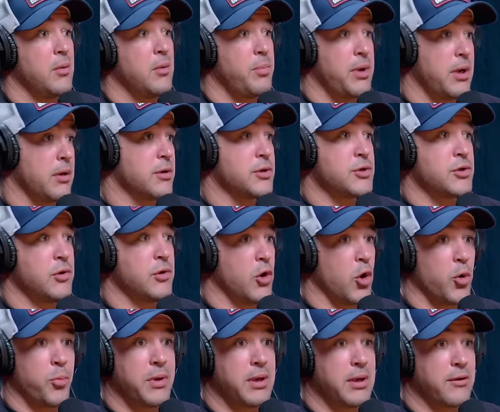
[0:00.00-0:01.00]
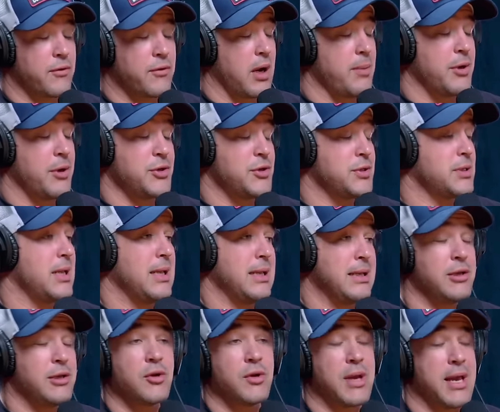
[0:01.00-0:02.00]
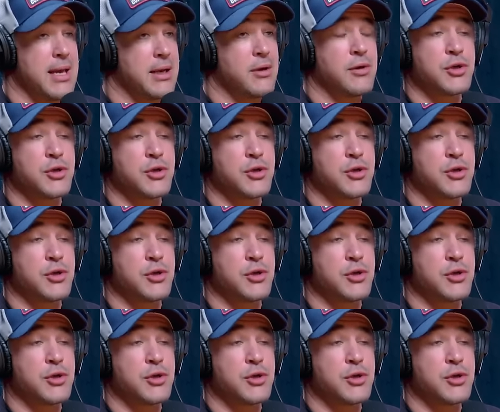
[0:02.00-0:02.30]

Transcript: parachute openings? Or how about just hitting your head